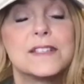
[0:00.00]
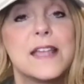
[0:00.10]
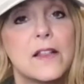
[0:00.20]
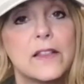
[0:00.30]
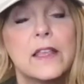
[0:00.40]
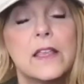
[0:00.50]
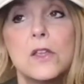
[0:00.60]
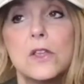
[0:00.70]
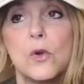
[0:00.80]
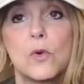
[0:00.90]
telling
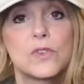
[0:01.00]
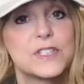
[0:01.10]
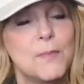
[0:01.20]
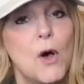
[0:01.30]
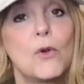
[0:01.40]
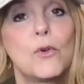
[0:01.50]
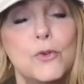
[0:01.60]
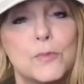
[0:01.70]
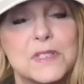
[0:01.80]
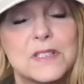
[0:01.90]
your small
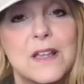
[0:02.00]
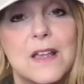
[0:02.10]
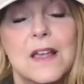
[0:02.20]
groups.